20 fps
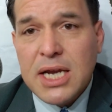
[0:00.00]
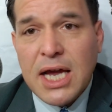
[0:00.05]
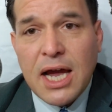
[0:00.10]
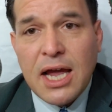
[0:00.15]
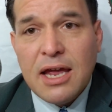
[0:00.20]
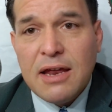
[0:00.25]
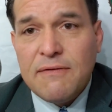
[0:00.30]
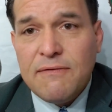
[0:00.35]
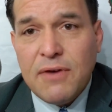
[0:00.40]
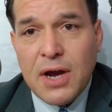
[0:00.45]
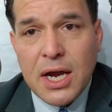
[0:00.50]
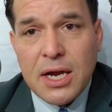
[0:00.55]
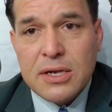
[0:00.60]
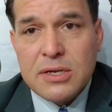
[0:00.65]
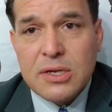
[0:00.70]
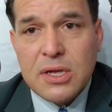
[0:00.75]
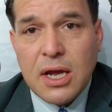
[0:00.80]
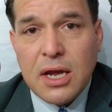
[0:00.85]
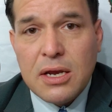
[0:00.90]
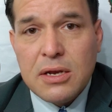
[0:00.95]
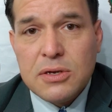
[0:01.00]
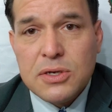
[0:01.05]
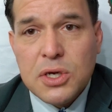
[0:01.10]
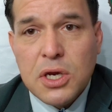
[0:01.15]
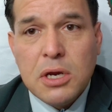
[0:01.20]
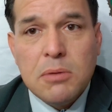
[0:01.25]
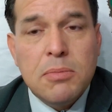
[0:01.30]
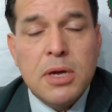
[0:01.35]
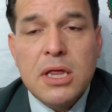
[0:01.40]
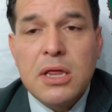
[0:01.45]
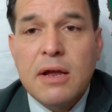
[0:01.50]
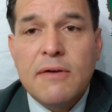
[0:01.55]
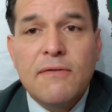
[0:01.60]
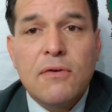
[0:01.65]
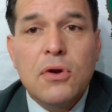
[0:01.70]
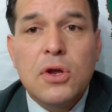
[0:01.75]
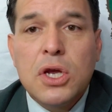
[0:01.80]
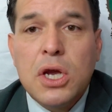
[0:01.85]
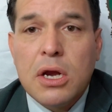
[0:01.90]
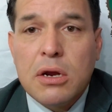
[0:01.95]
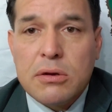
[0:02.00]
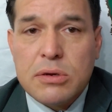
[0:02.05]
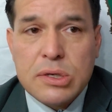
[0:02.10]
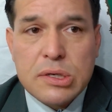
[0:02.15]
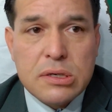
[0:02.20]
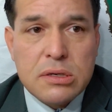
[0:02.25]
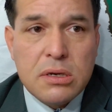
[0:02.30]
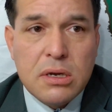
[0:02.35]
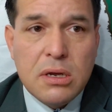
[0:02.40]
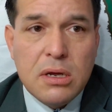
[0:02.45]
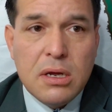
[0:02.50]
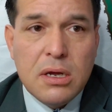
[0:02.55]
Dianne Feinstein. She had been there for years.